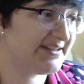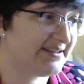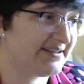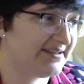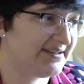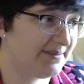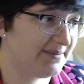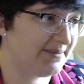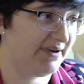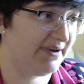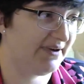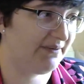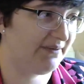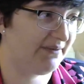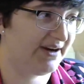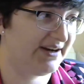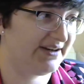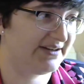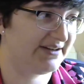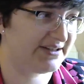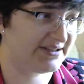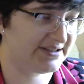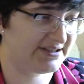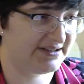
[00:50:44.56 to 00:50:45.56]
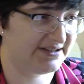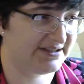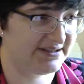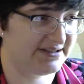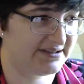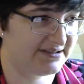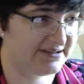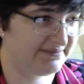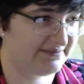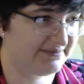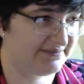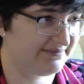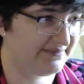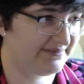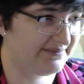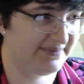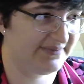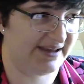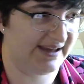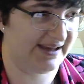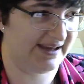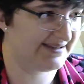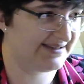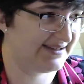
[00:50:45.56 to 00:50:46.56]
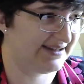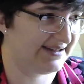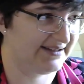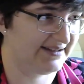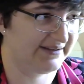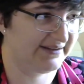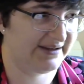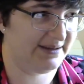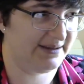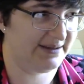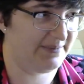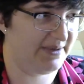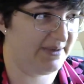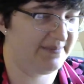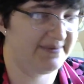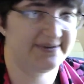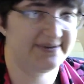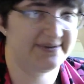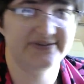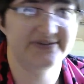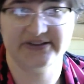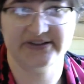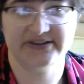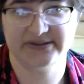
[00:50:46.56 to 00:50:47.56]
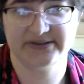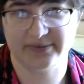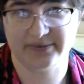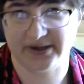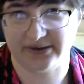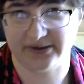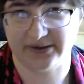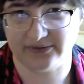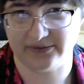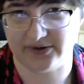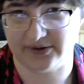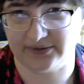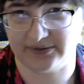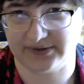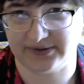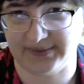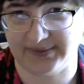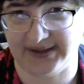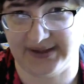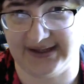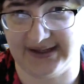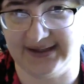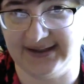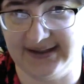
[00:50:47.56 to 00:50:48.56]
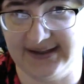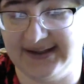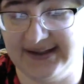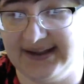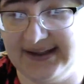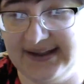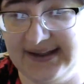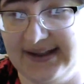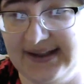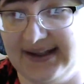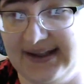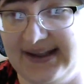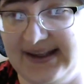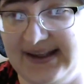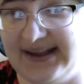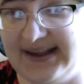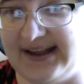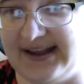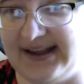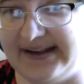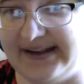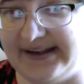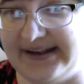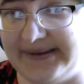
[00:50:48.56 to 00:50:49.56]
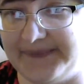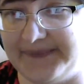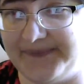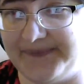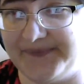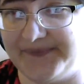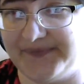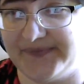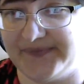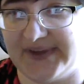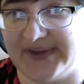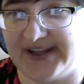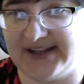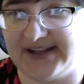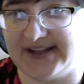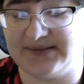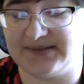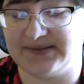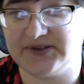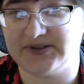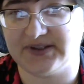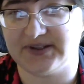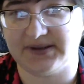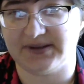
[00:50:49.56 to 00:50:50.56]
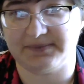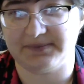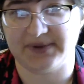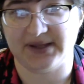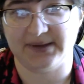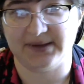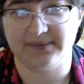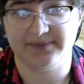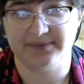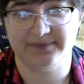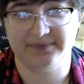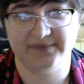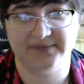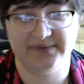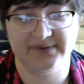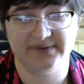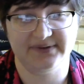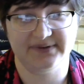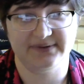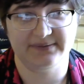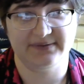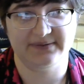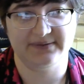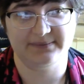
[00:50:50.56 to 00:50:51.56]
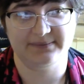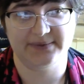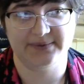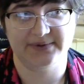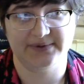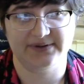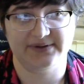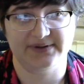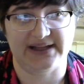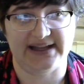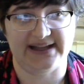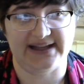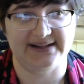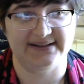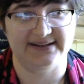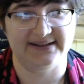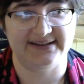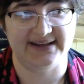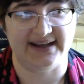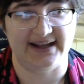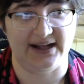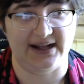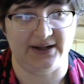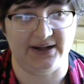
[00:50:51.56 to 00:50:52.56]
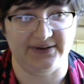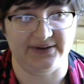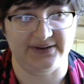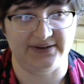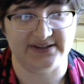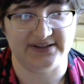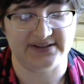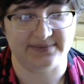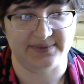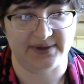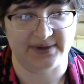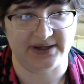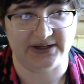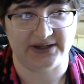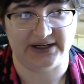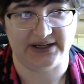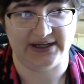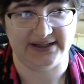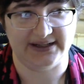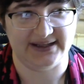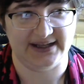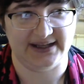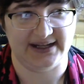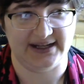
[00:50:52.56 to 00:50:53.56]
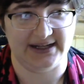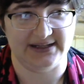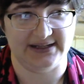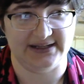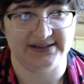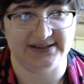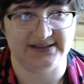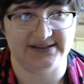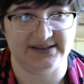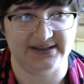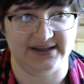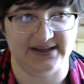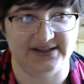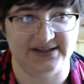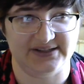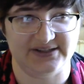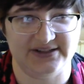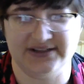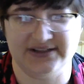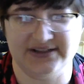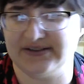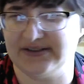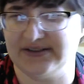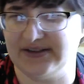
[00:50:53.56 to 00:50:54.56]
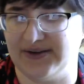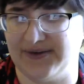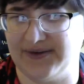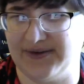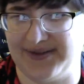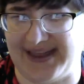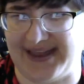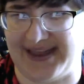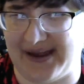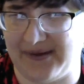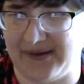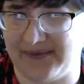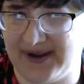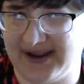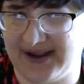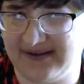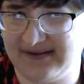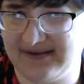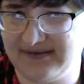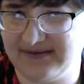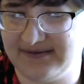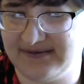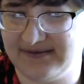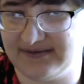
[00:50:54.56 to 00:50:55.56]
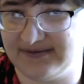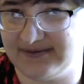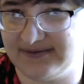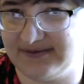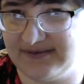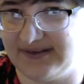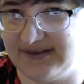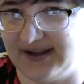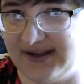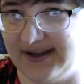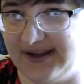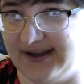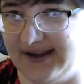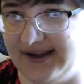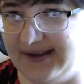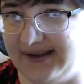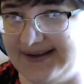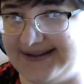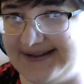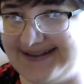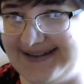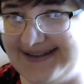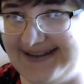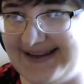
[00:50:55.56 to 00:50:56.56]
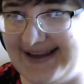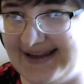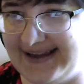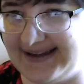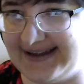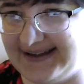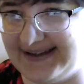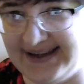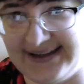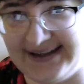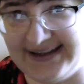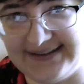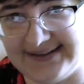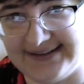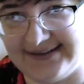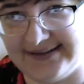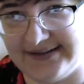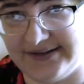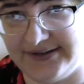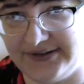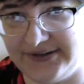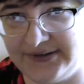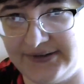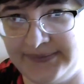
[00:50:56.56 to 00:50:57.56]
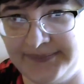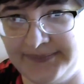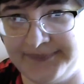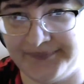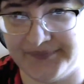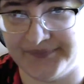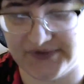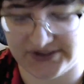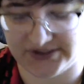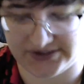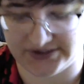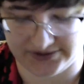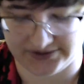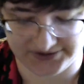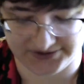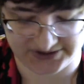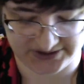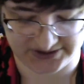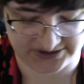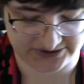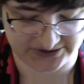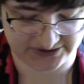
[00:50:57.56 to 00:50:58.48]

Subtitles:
to the point where she thinks that, okay, maybe there's just something wrong with me. And it's mostly people in town disappearing that she doesn't know that well, isn't that connected to. So she's